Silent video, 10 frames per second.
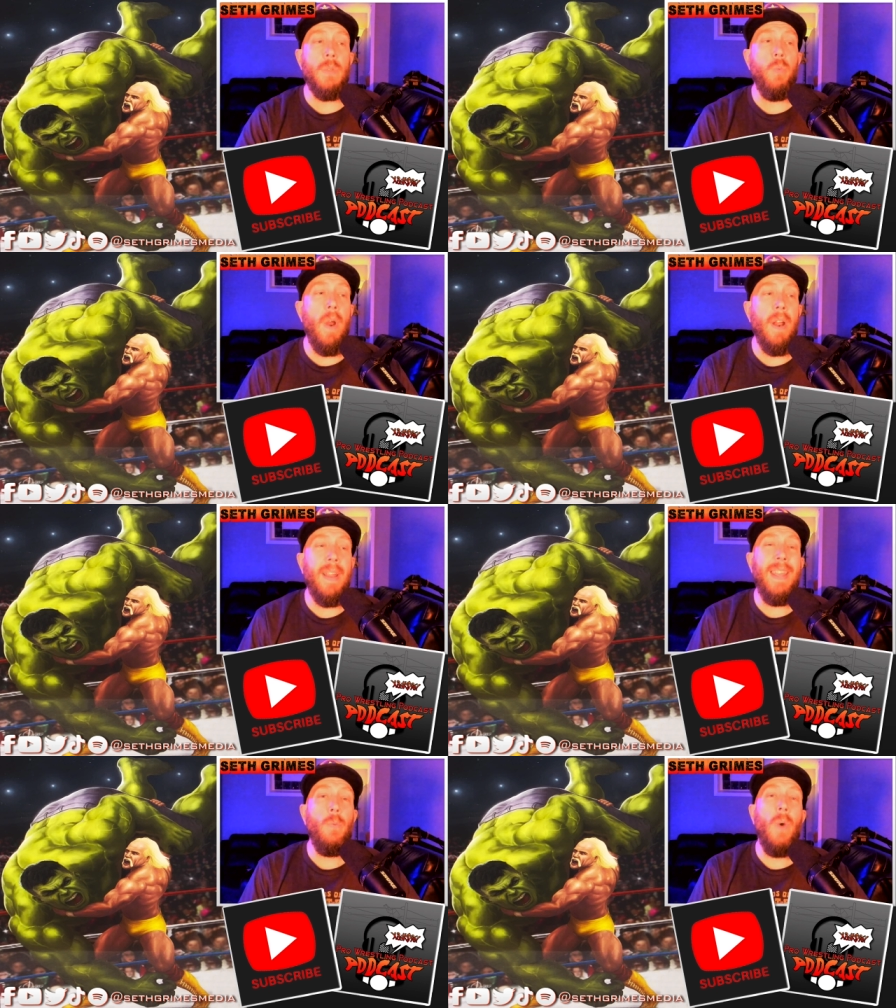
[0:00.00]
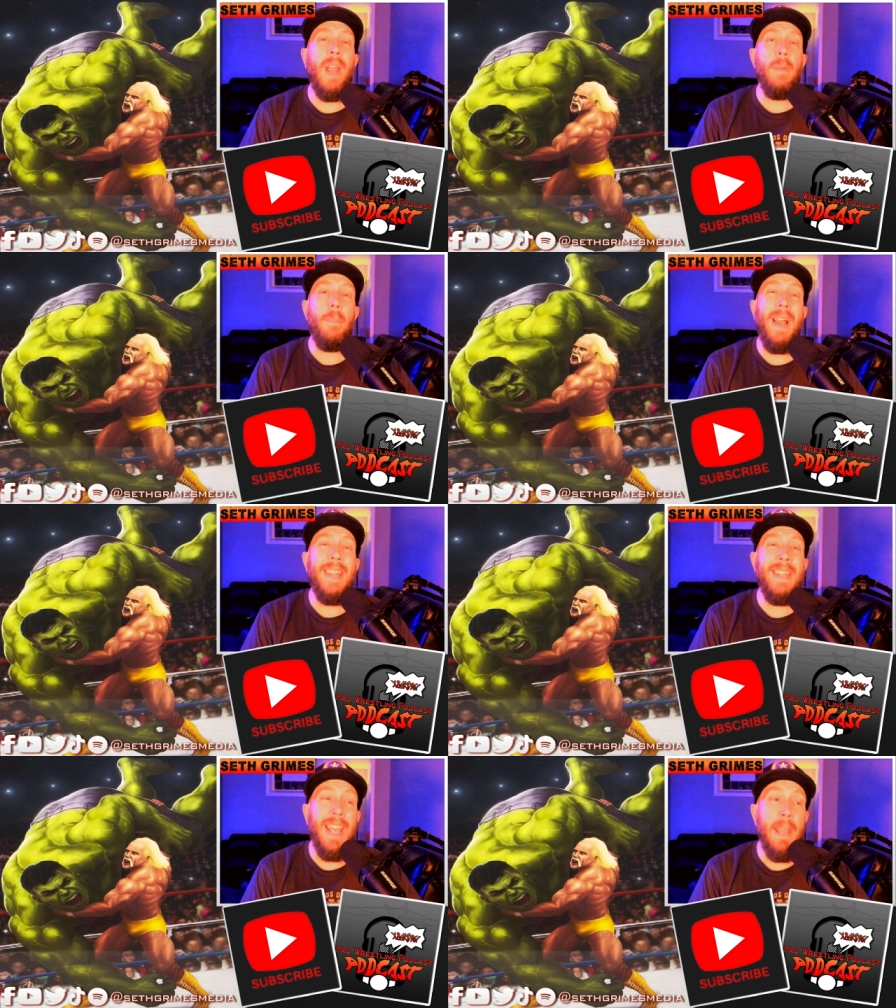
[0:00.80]
where he went by
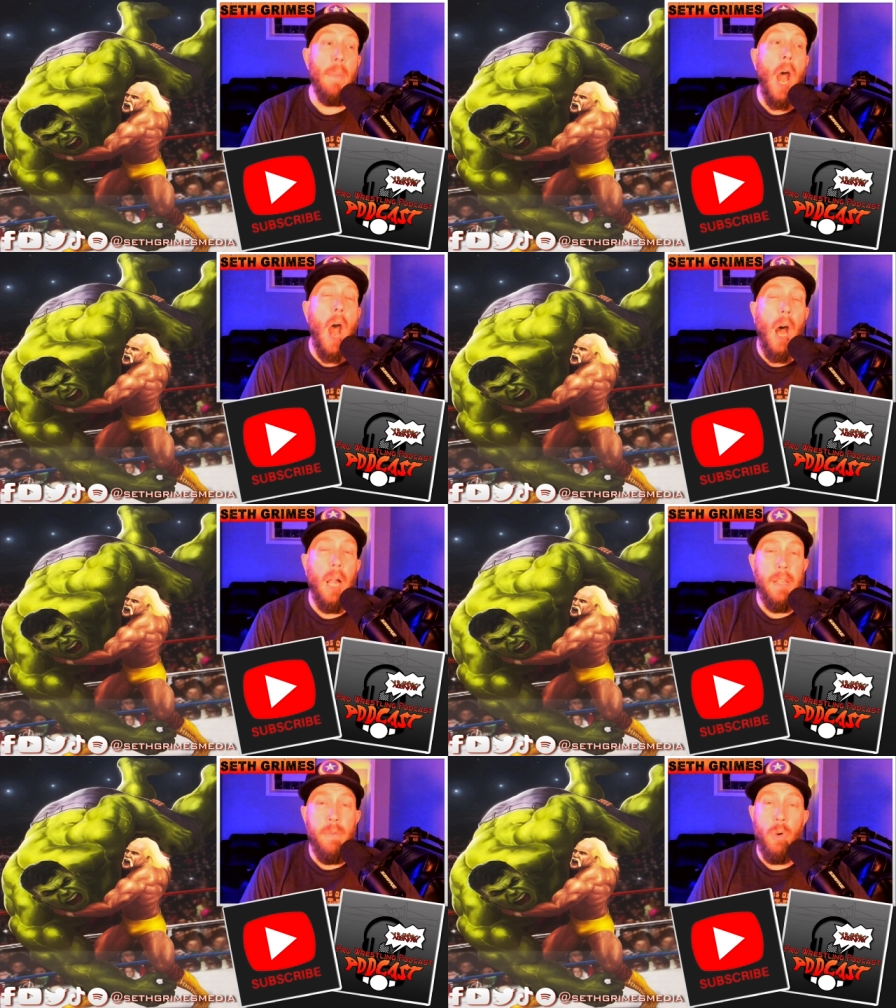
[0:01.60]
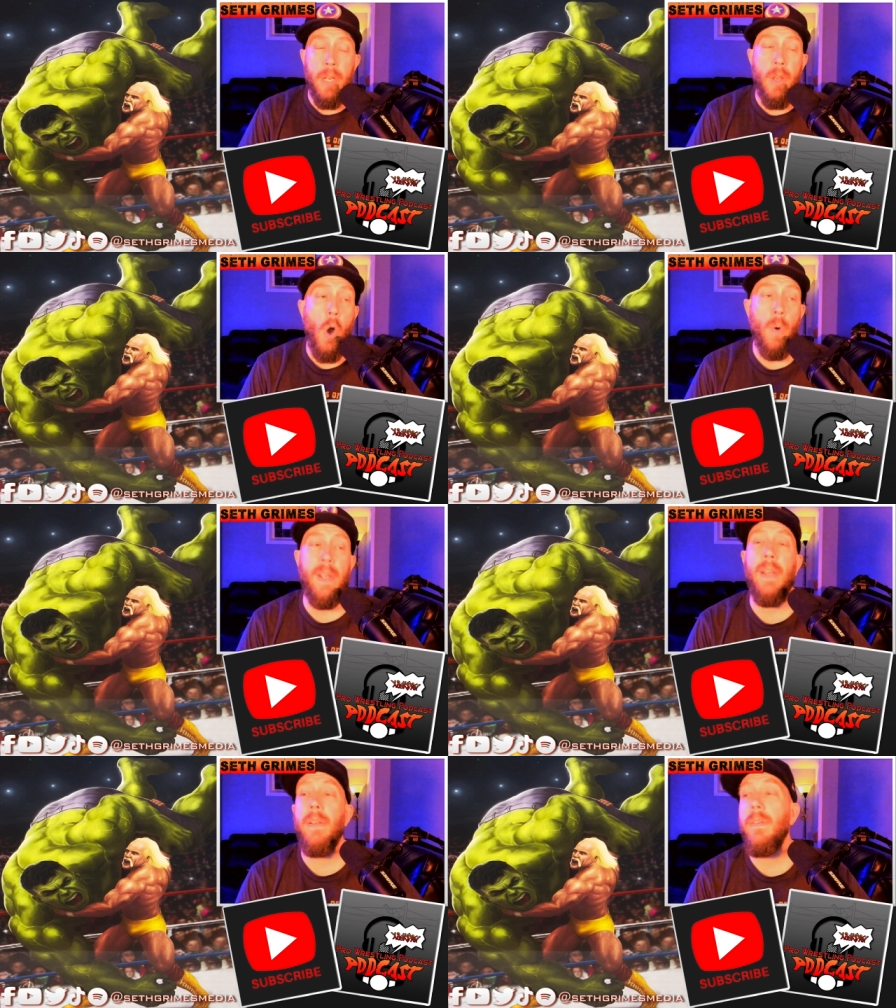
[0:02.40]
the name Hollywood
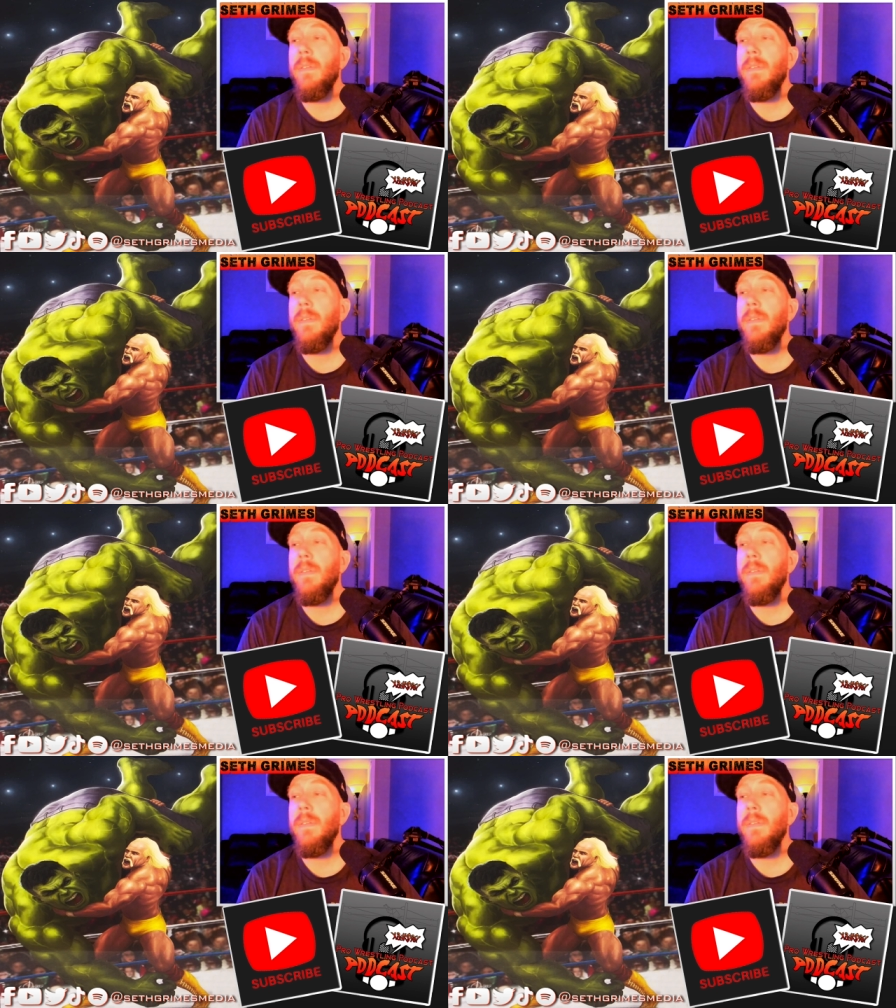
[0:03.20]
Hogan.